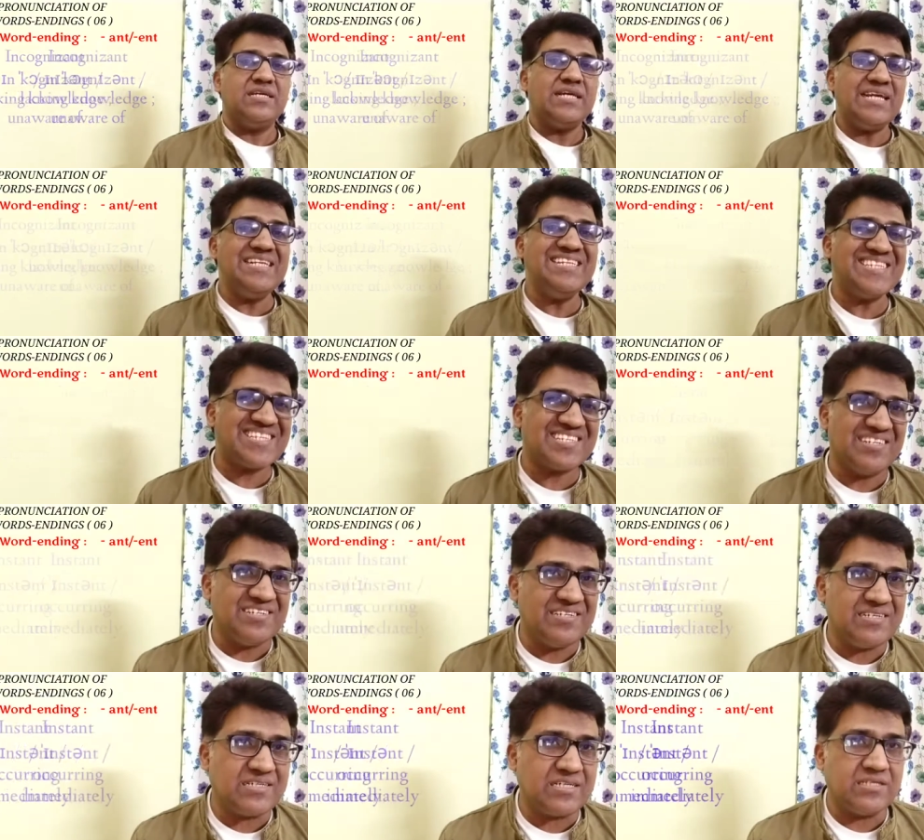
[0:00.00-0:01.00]

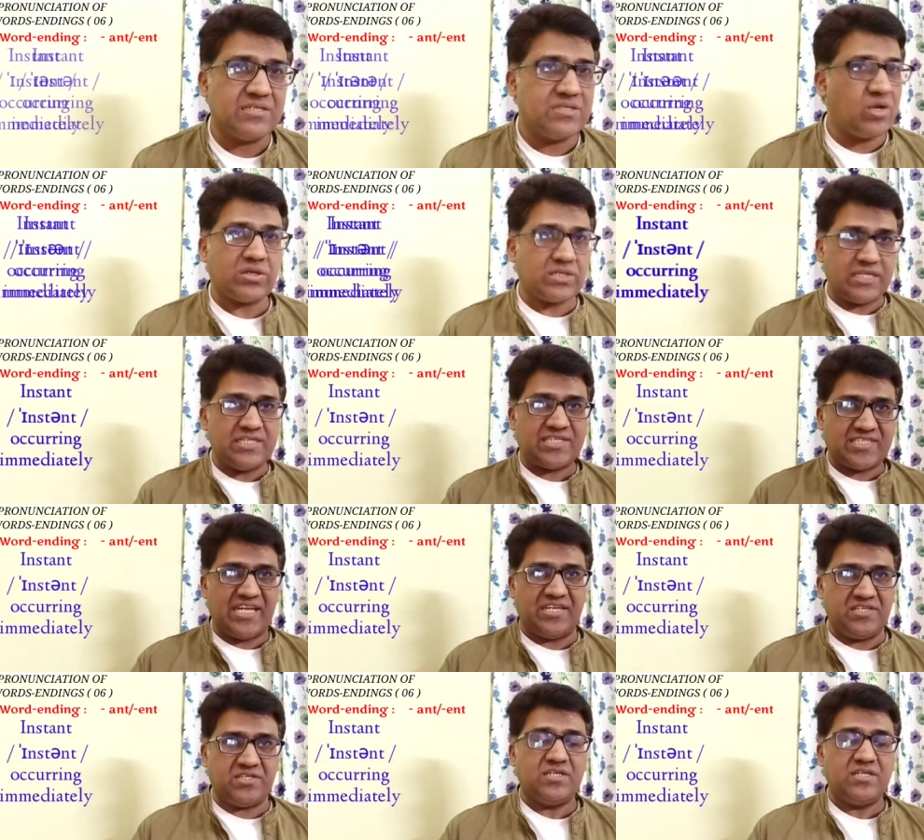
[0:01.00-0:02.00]
instant, not
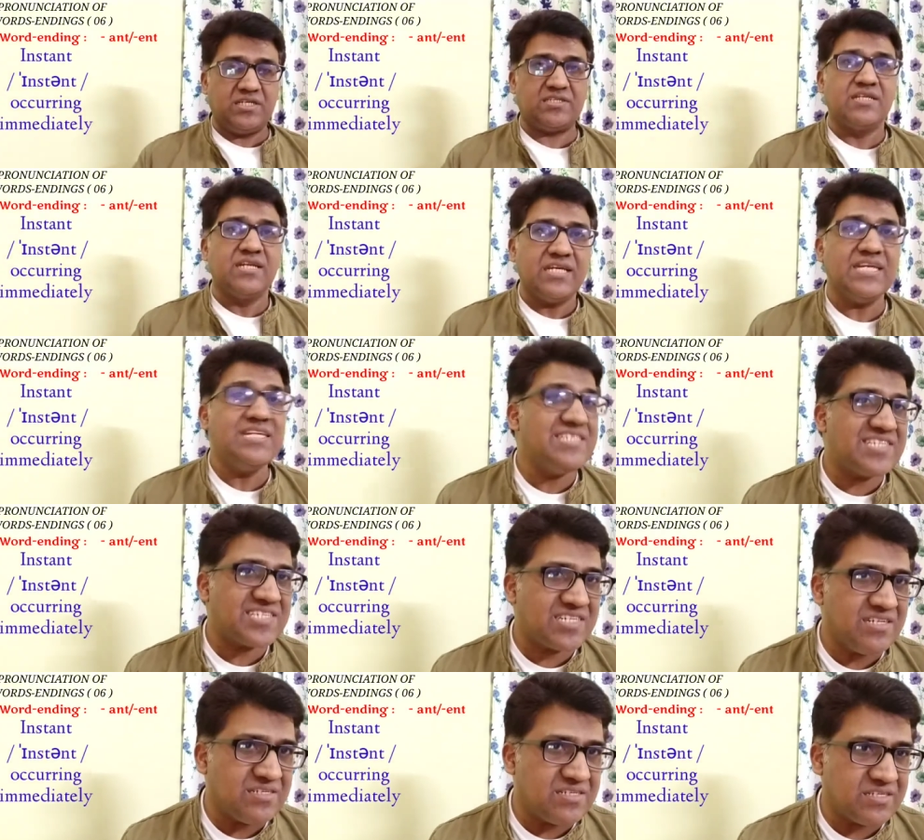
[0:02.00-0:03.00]
instant. It's
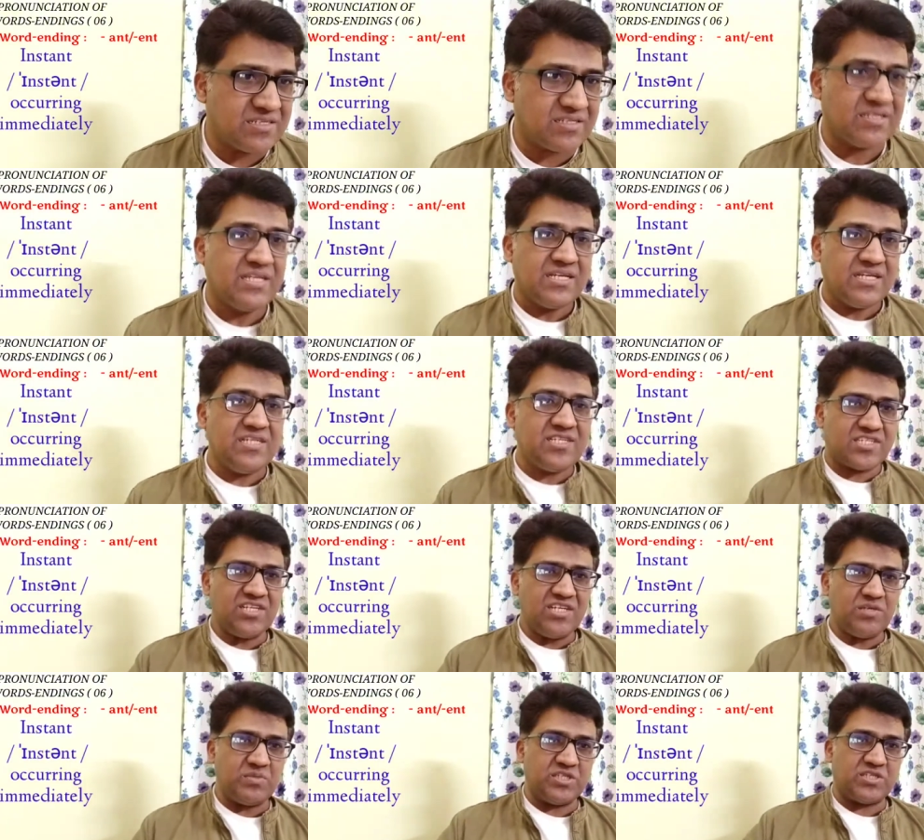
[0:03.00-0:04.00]
instant.
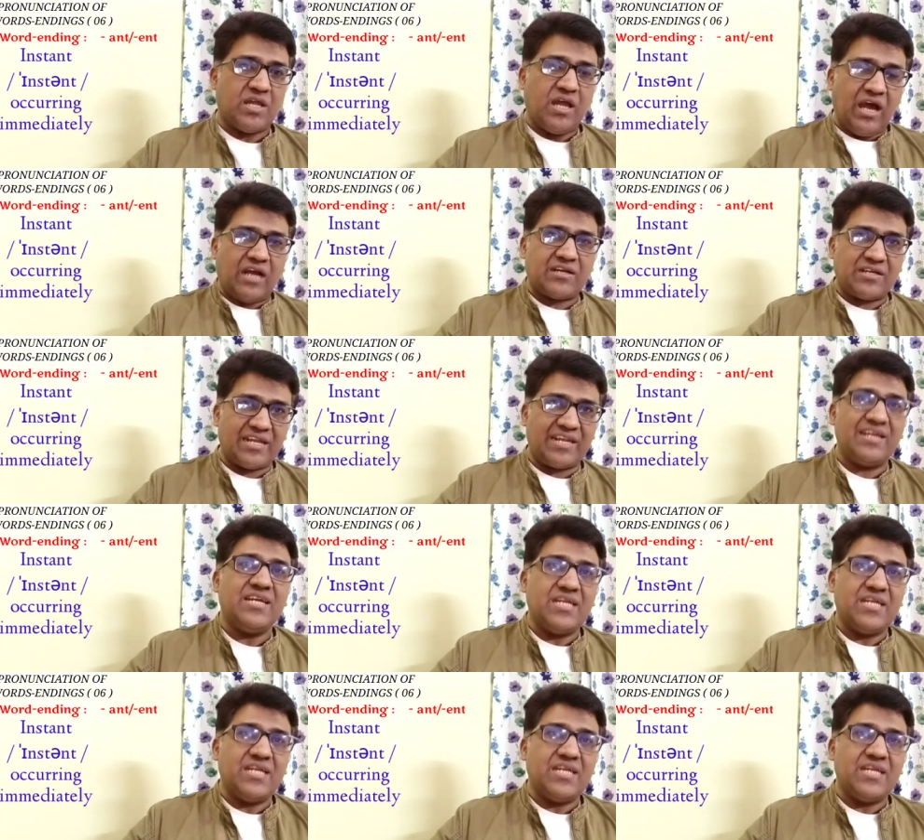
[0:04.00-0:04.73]
Instant means occurring